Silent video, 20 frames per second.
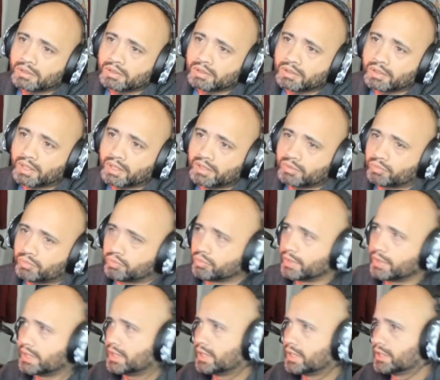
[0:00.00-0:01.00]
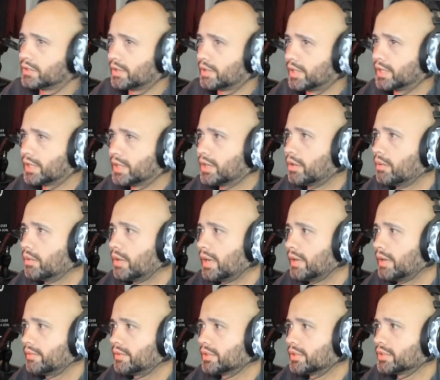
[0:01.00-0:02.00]
that's really trying to go
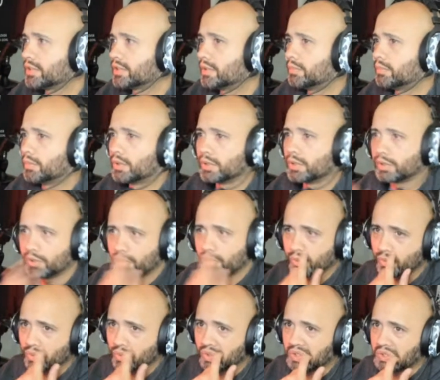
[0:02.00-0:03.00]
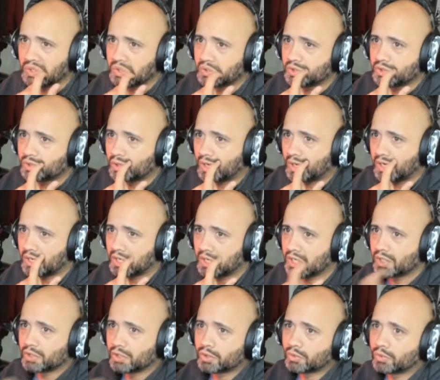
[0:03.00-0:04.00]
after someone who is trying to
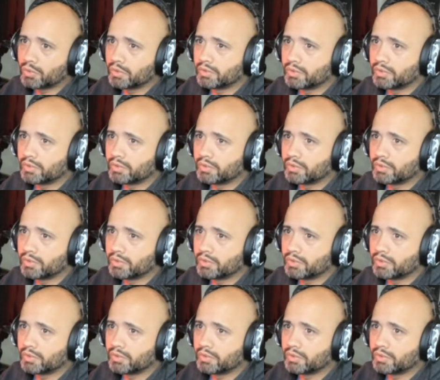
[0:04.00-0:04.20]
control the